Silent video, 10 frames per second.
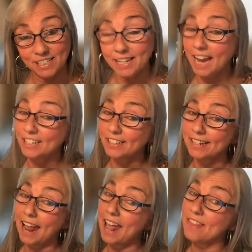
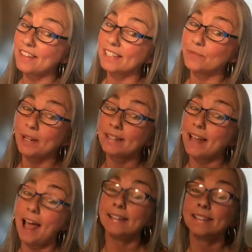Education and this week's
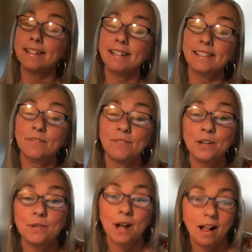Ask Annissa
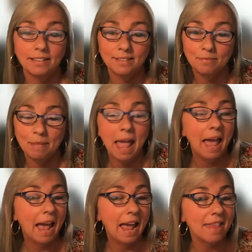video column.
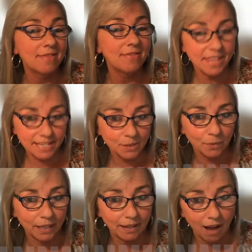And this
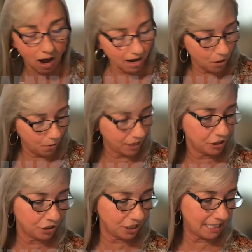week, our
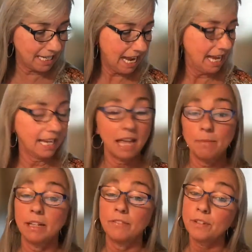question came
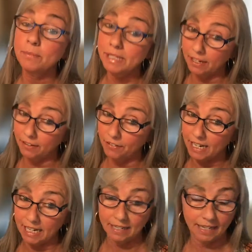in from
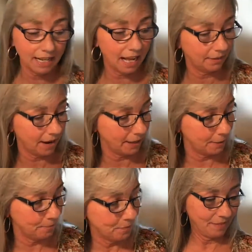Tiffany in
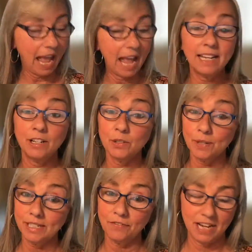Colorado. And here's
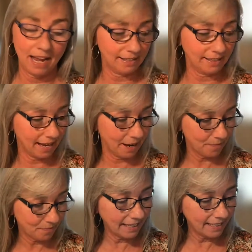what Tiffany had to say
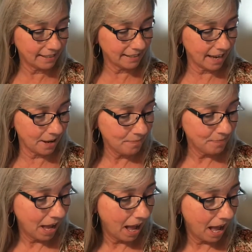Hey, Annissa,
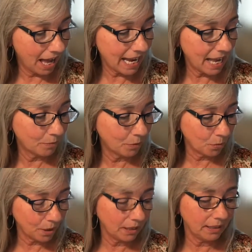I am
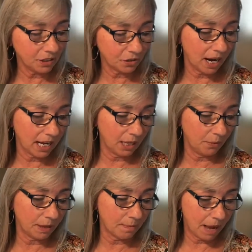really struggling
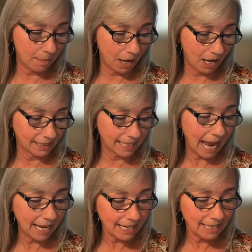with my boss
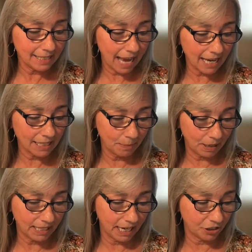and his
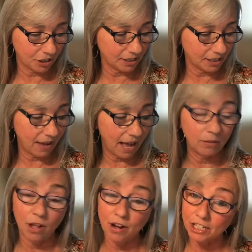expectations of how
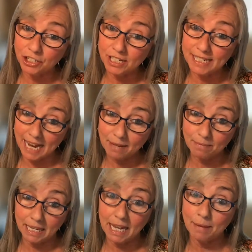long it should take
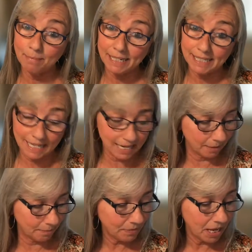me and my
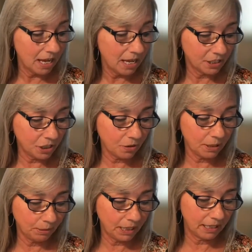team to
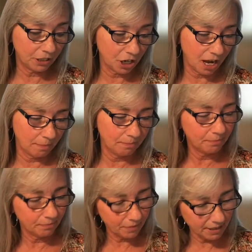complete a job
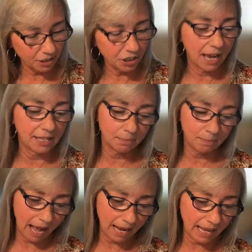such as
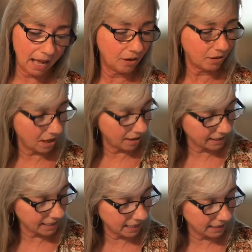pack out,
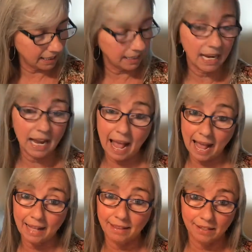content cleaning,
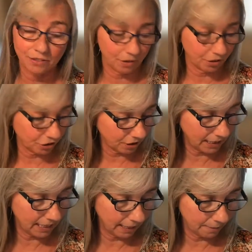and the structure
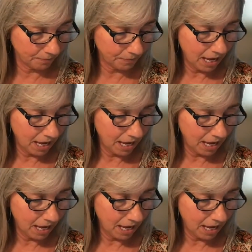cleaning.